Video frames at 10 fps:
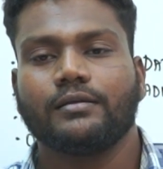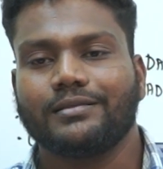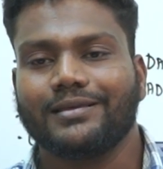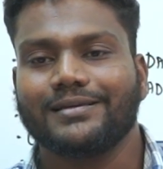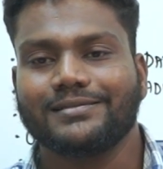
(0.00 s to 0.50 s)
the
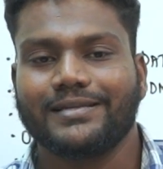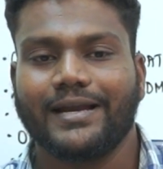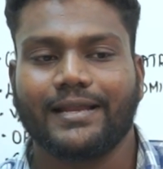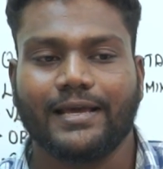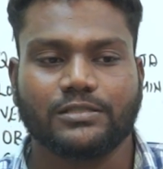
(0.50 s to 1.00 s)
thing is
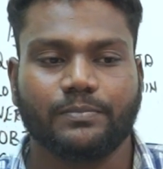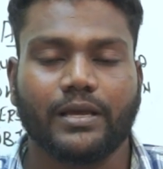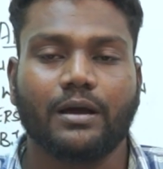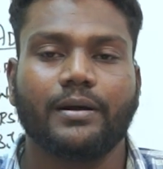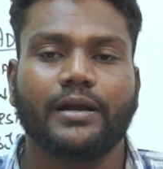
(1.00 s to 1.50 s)
data has
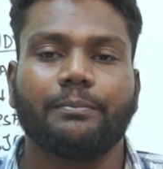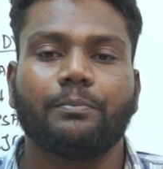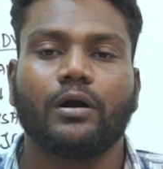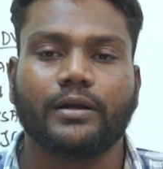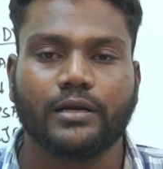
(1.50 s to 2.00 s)
become an
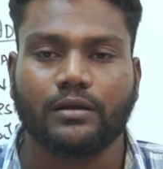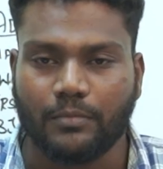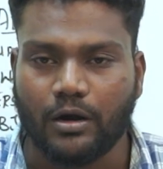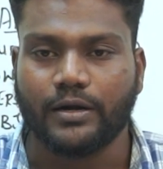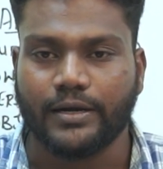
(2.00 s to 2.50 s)
important
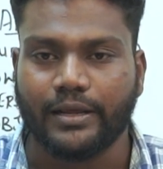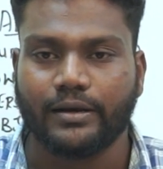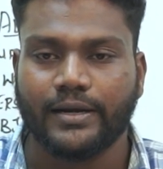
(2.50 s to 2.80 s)
commodity.